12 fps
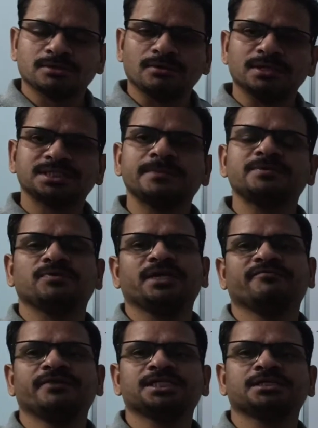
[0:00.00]
Conceptual
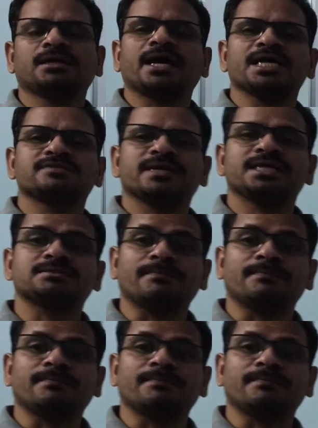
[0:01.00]
definition as well as